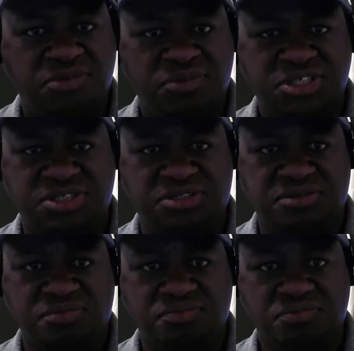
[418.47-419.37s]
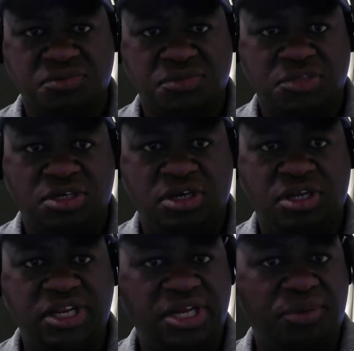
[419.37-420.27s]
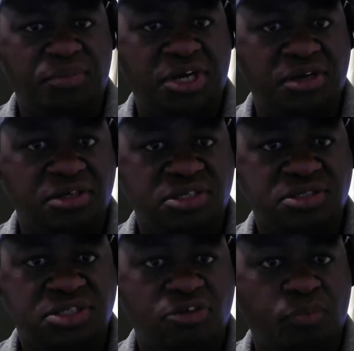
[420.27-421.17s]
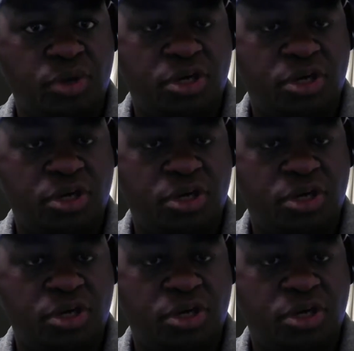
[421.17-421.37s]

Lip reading: that's, hell, they not better than us. They were better